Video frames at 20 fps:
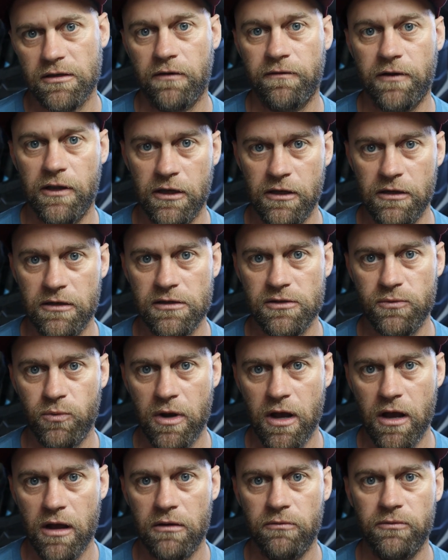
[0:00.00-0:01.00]
are good as
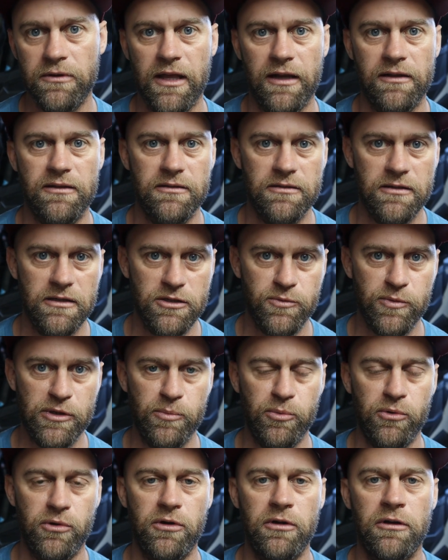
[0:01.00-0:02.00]
well. We like to teach
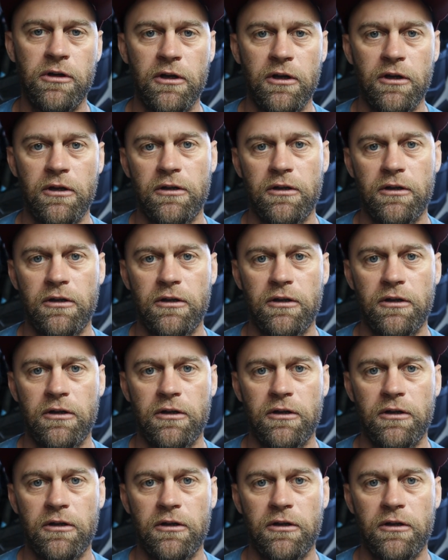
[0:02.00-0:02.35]
people,